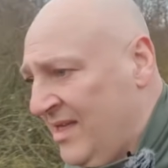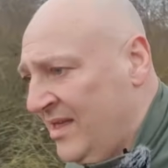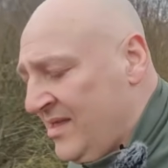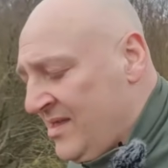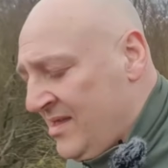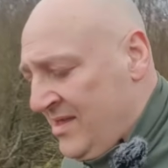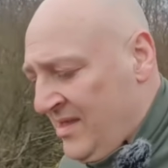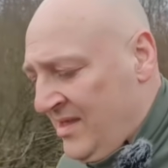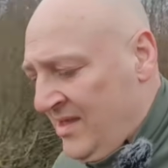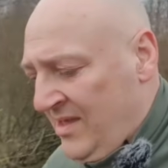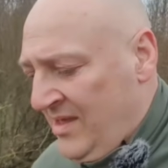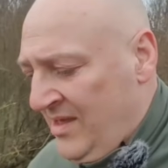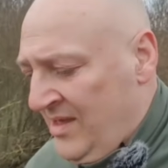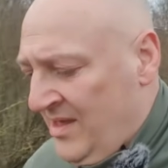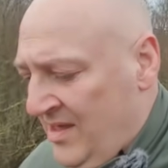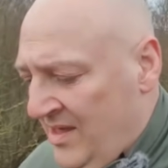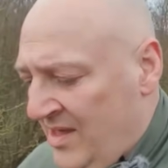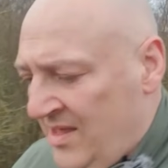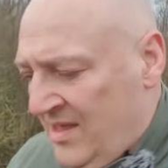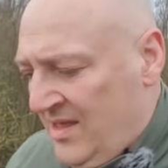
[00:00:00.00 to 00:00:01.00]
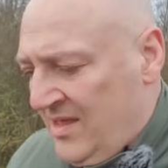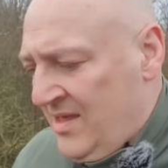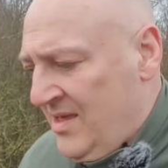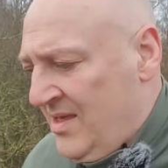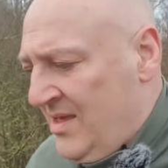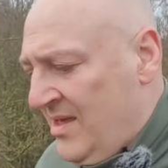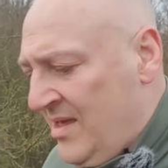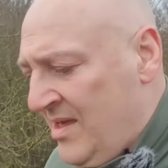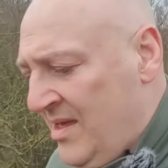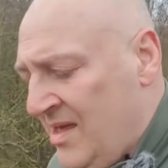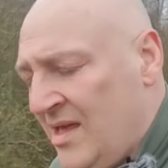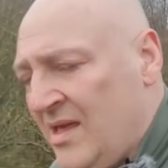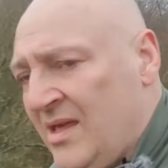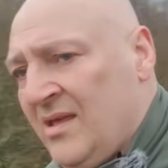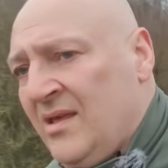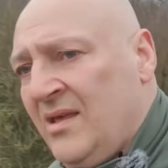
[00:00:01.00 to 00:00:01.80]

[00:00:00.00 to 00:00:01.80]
(no one is talking)